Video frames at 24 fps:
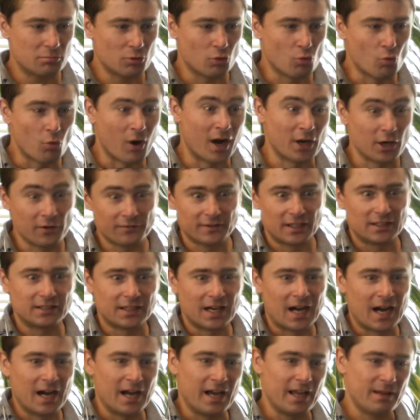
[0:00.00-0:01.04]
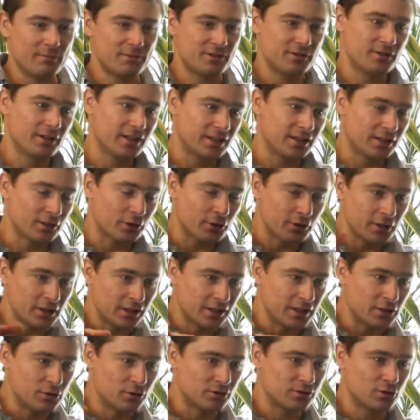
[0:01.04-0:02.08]
one of the times you get a
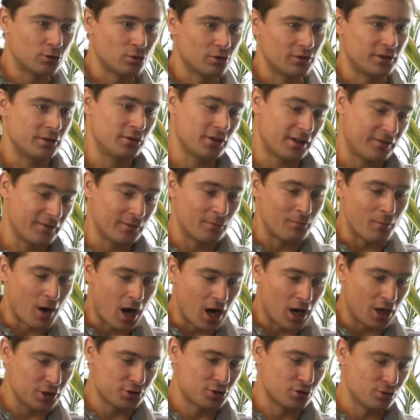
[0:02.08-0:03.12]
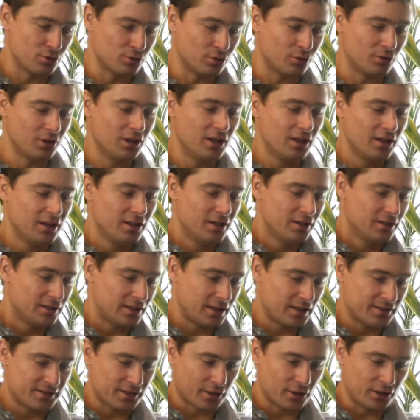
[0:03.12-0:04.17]
really good you get a module
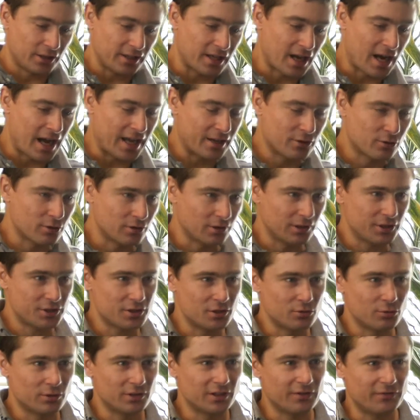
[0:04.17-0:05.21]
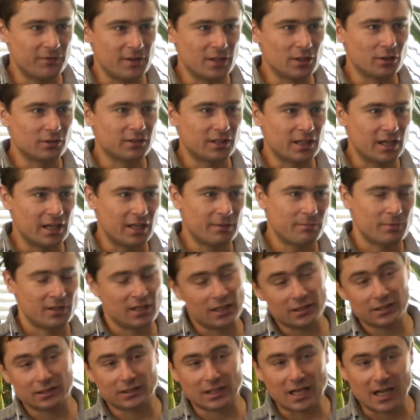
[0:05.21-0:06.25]
that has a really high correlation with the phenotype, and
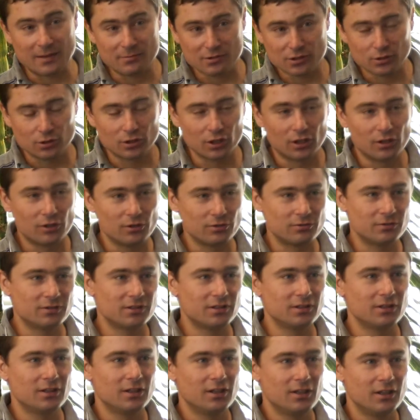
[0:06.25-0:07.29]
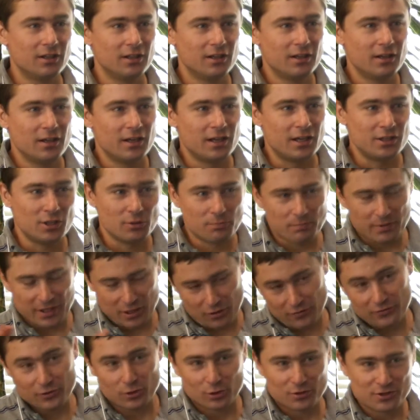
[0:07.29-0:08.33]
other times you don't, and you pick,
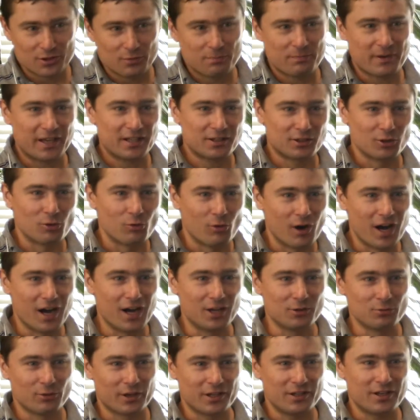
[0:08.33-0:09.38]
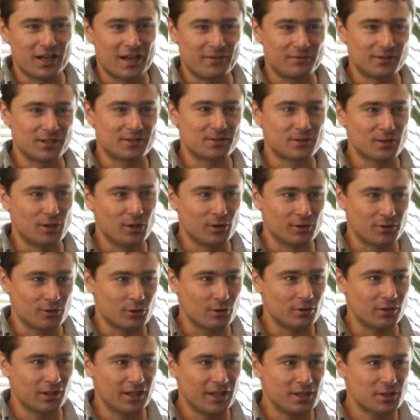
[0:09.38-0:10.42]
of course, you pick the one where you have the strong
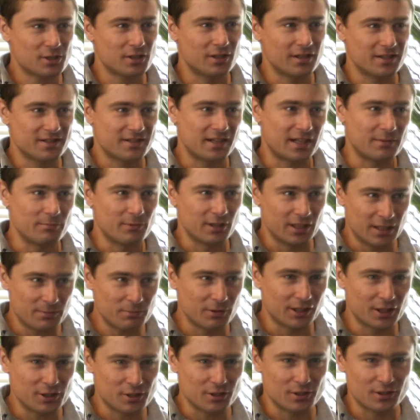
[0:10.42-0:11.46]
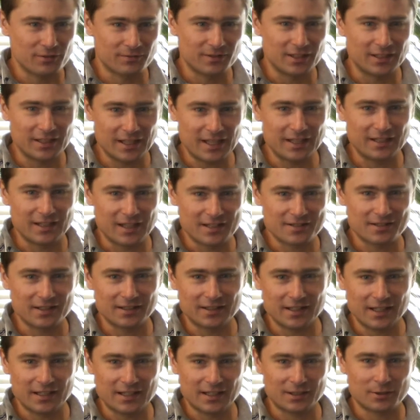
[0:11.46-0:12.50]
correlation, is that manipulation of the data, is the
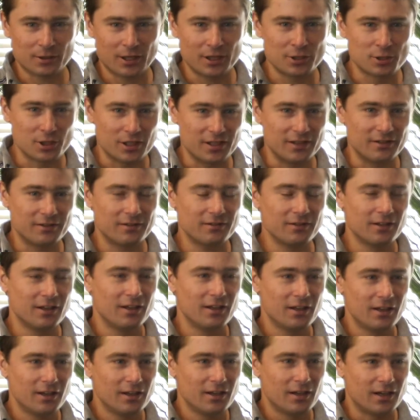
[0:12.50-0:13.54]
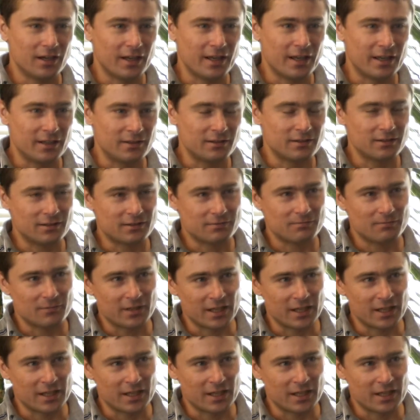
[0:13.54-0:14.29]
data dredging, and